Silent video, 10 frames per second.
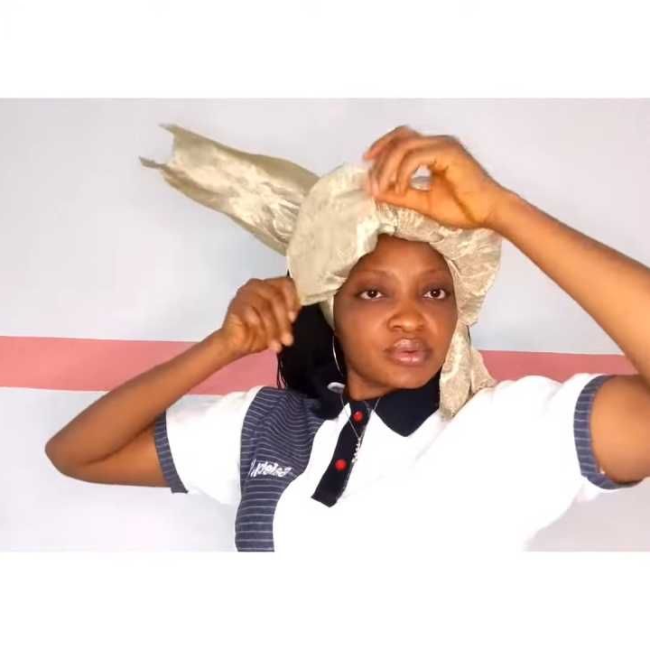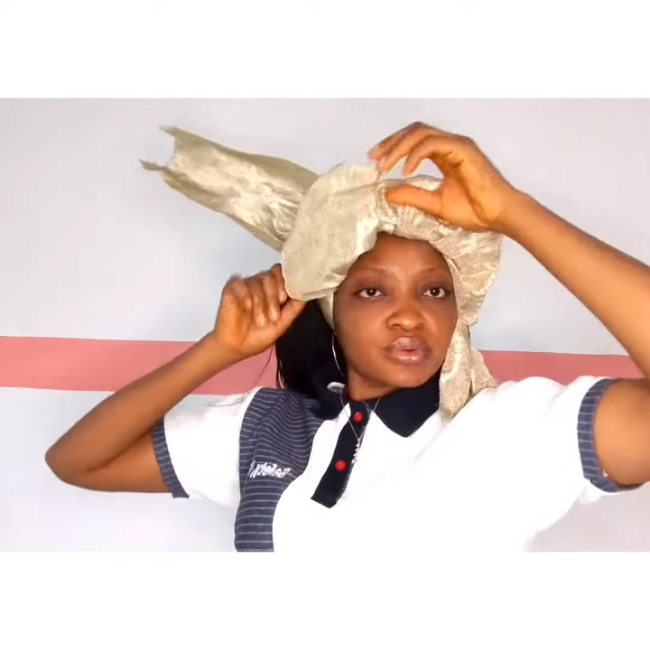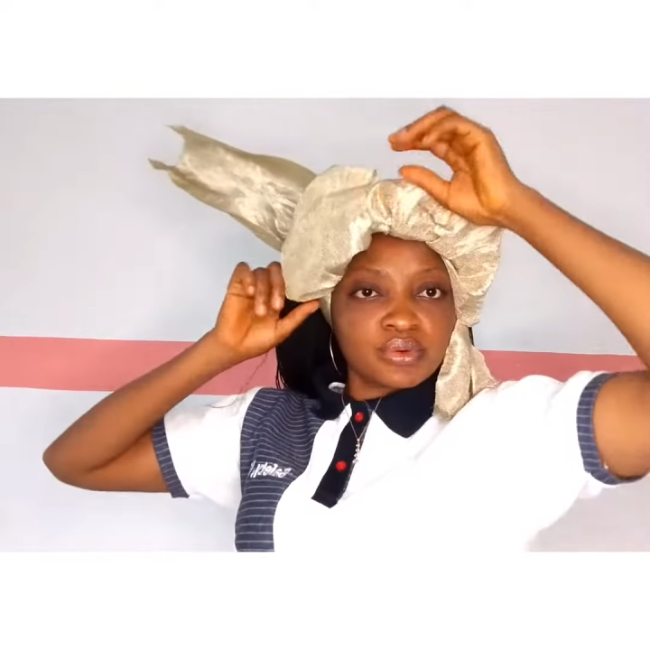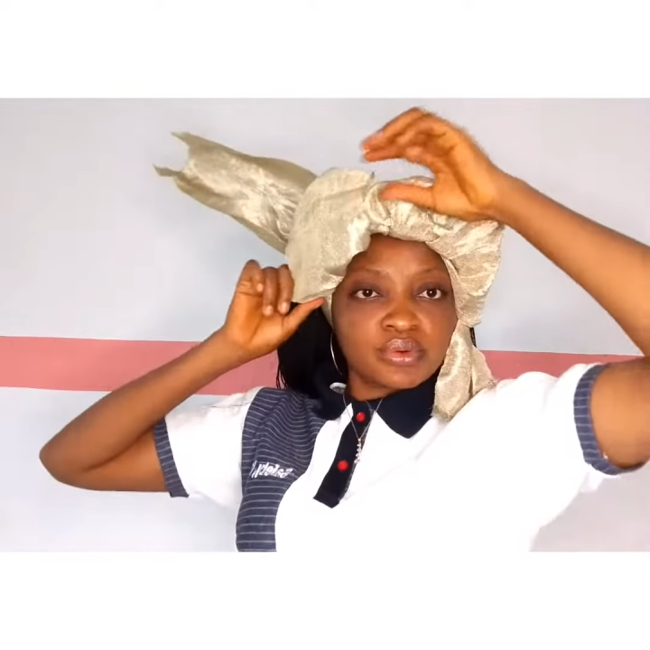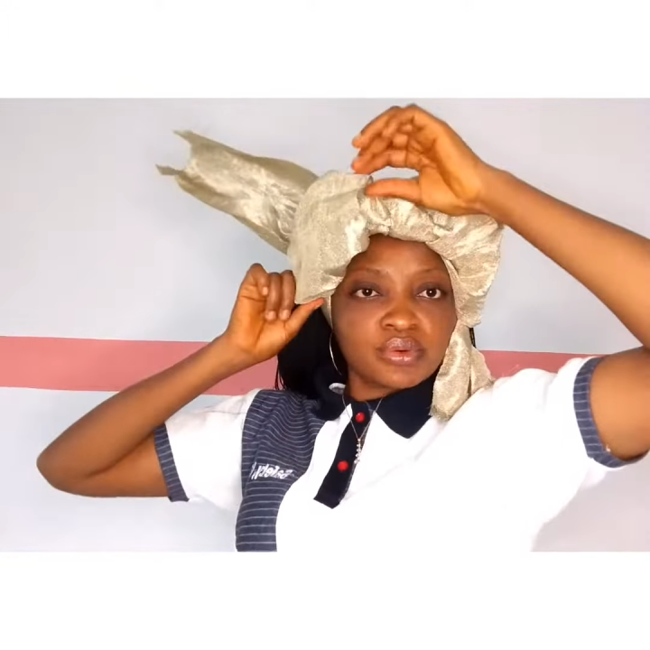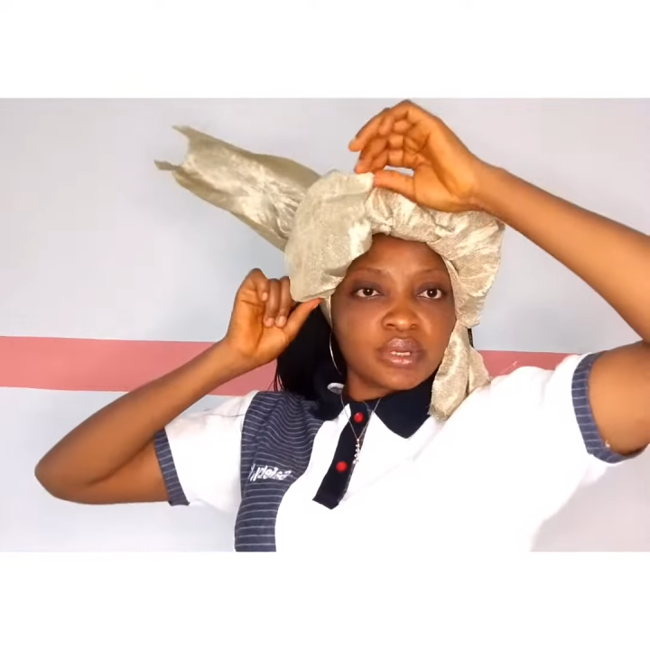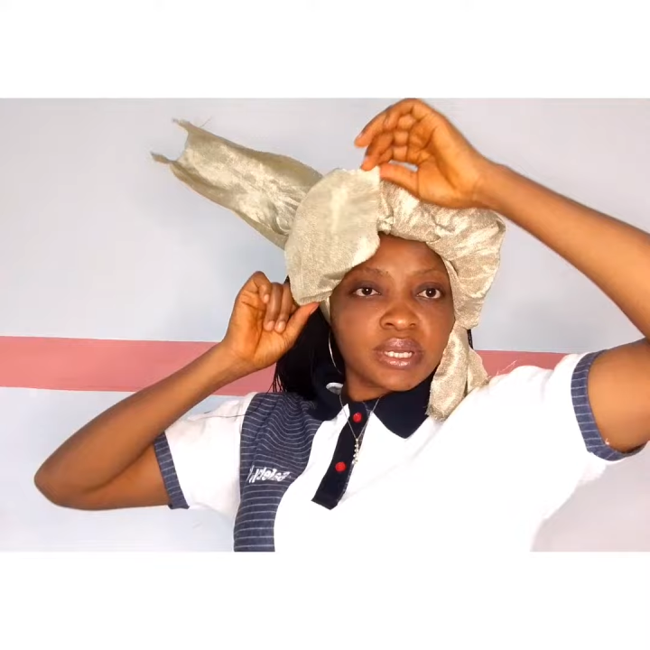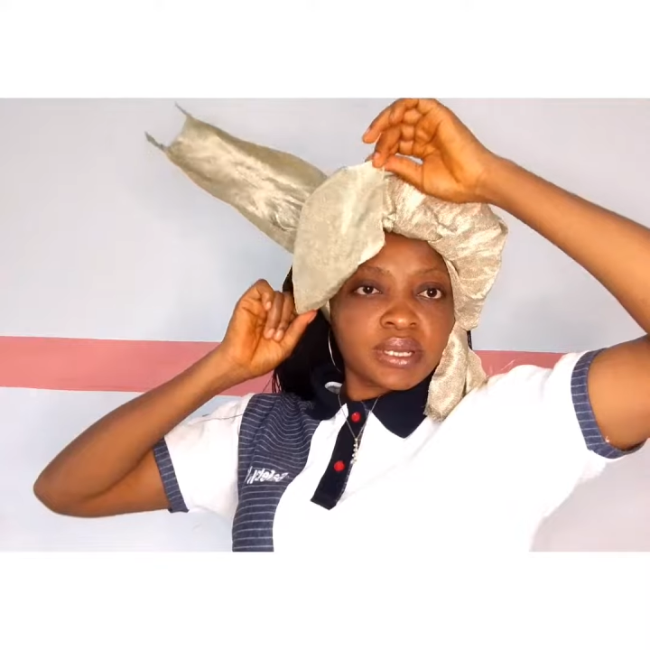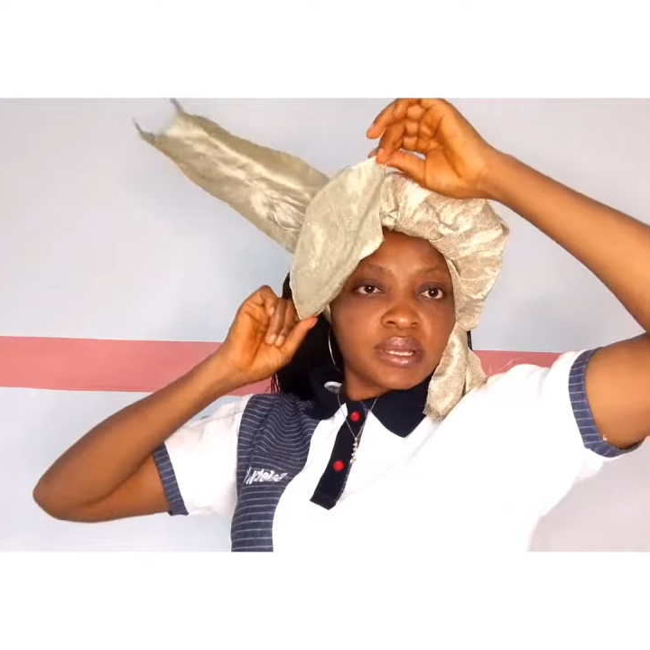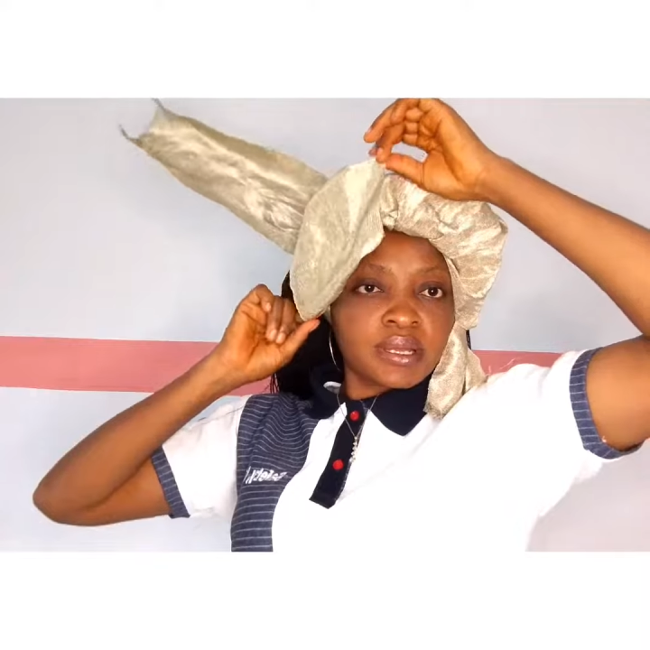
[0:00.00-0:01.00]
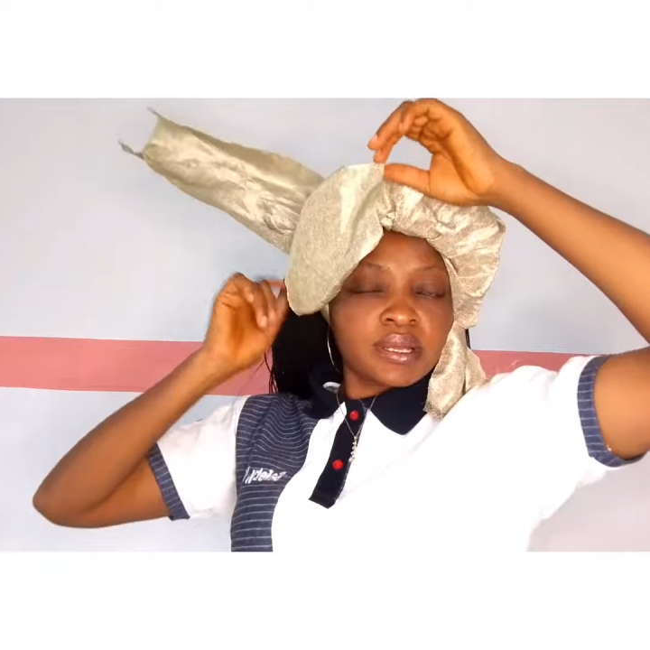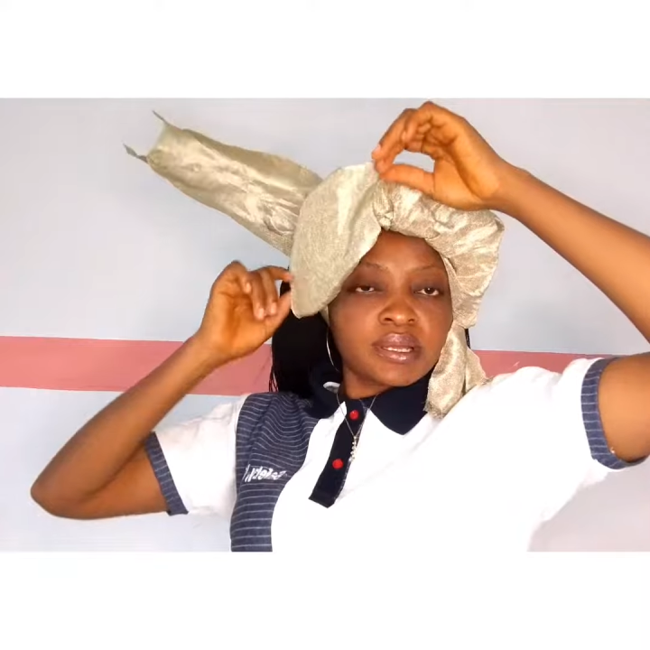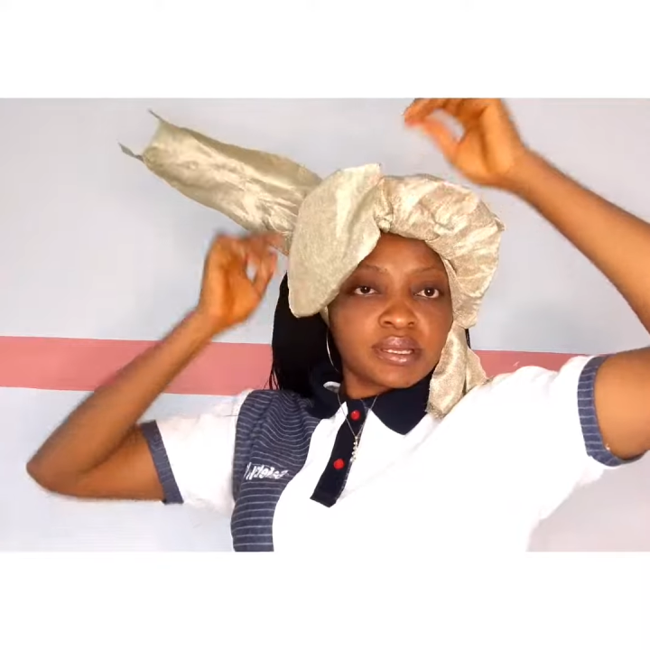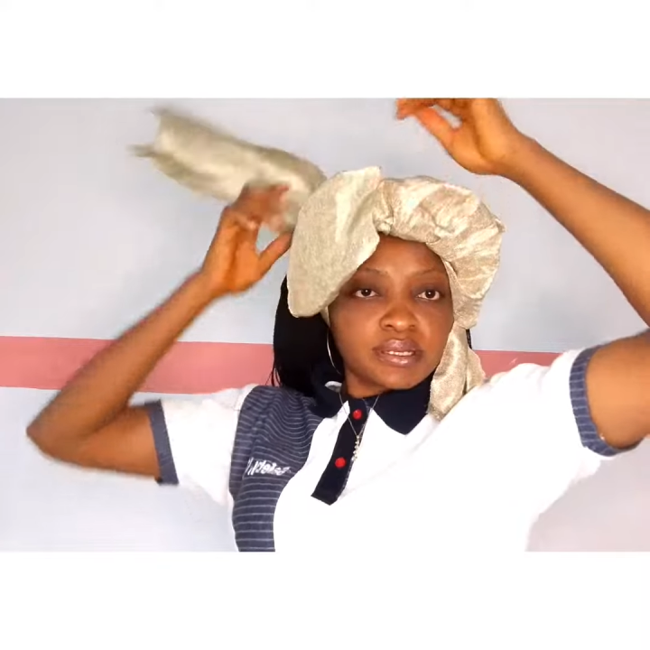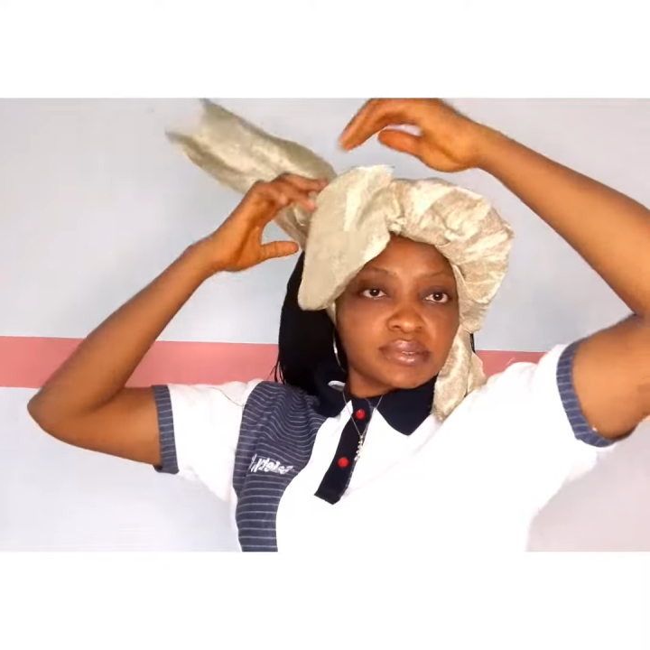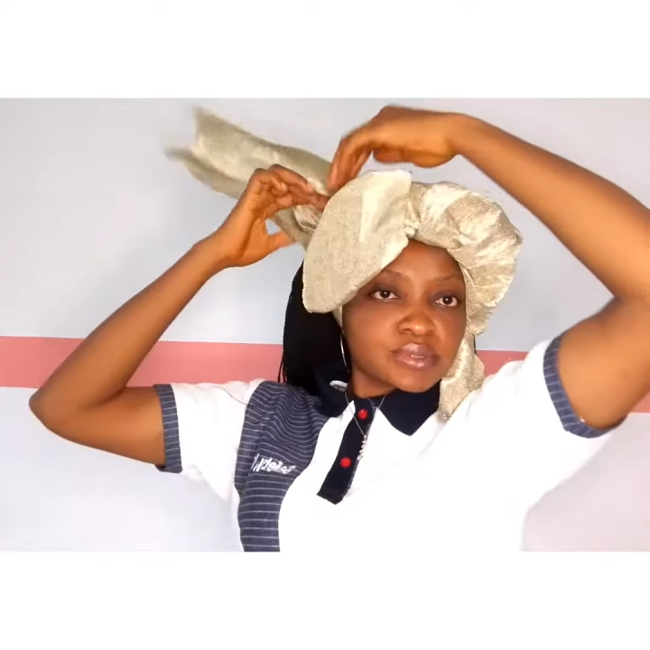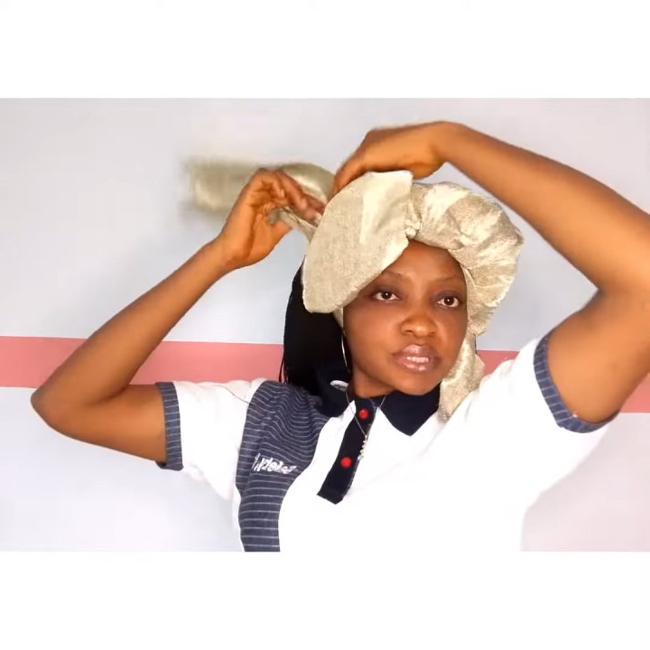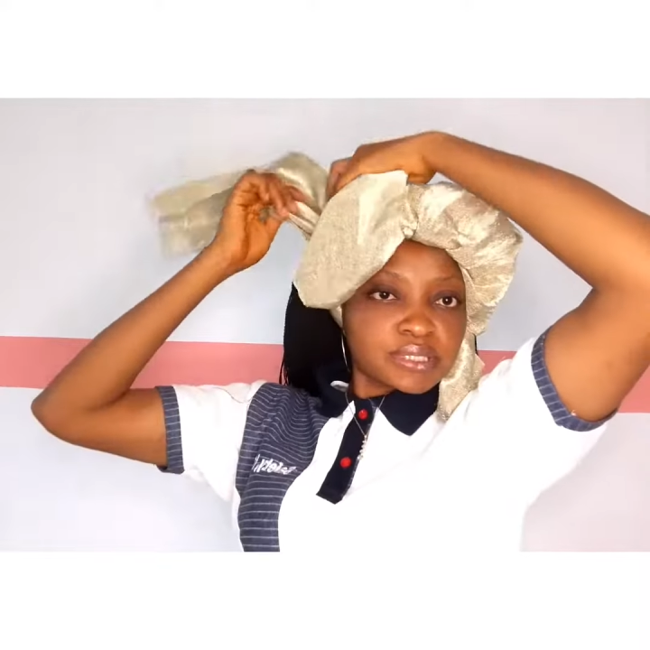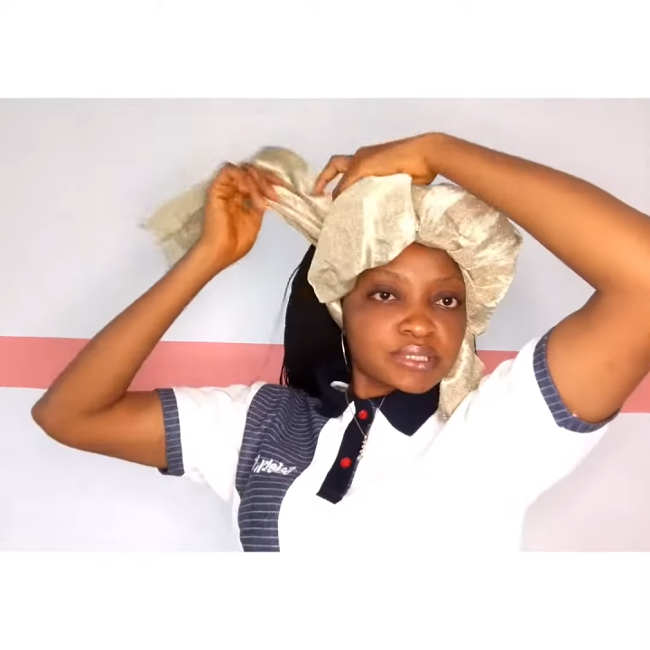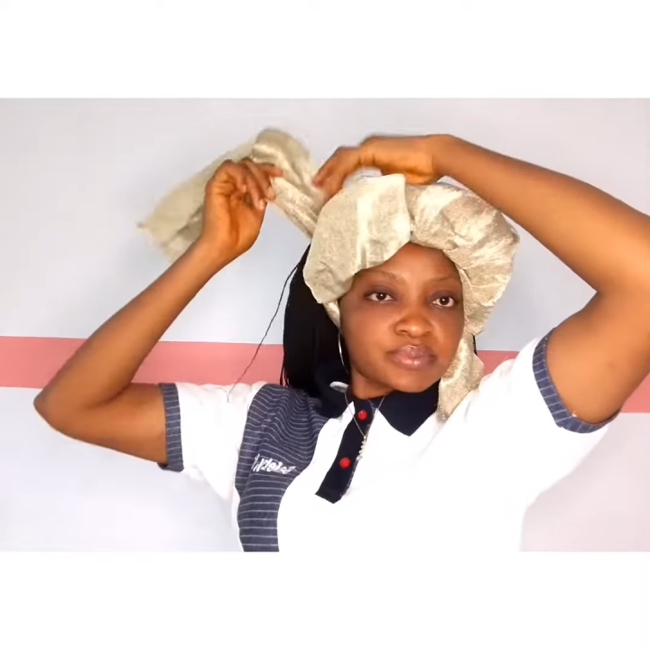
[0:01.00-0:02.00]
repeat the same process.